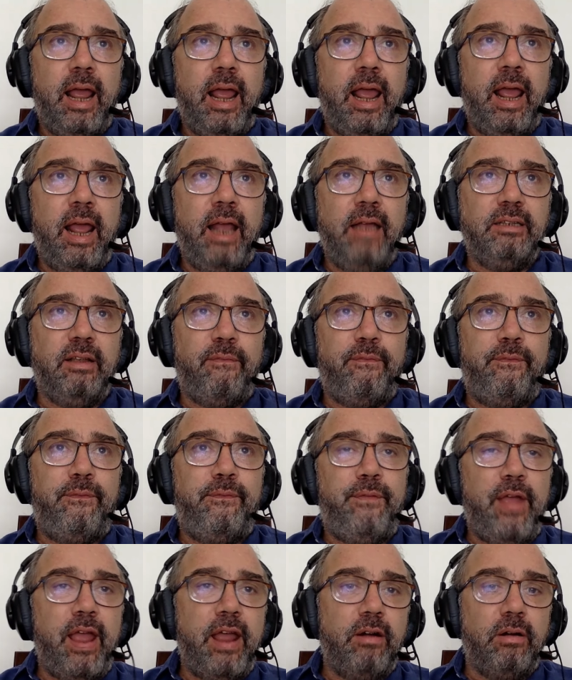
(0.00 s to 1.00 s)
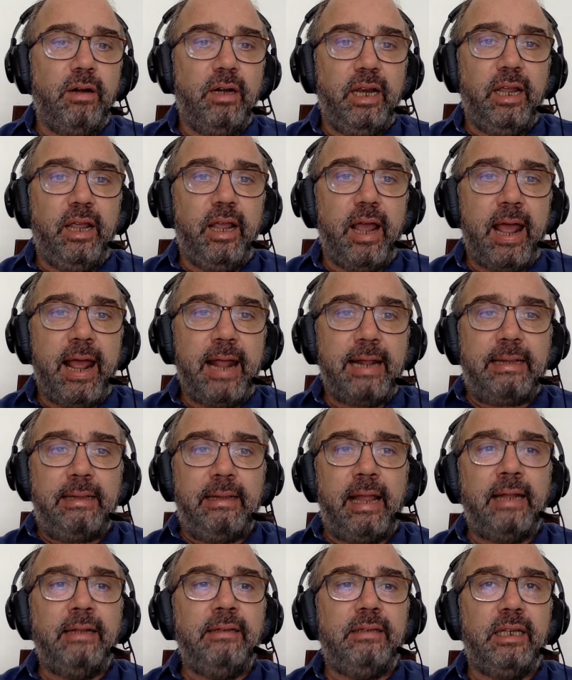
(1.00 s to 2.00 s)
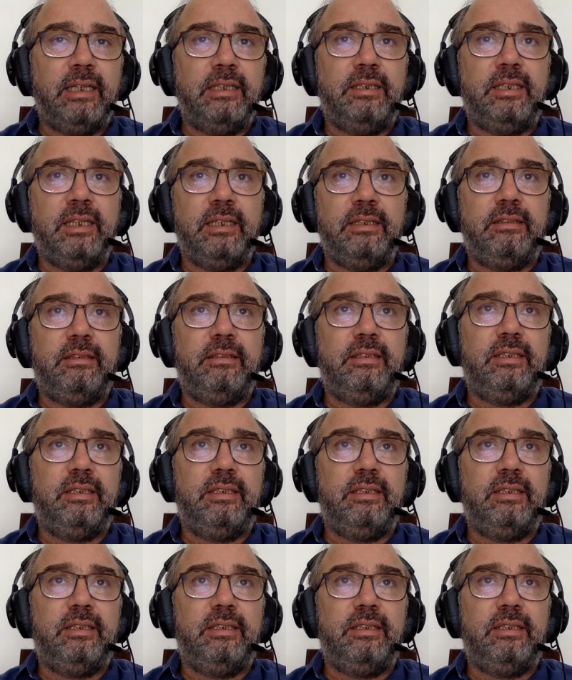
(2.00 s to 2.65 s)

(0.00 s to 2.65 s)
has a fairly Atlantic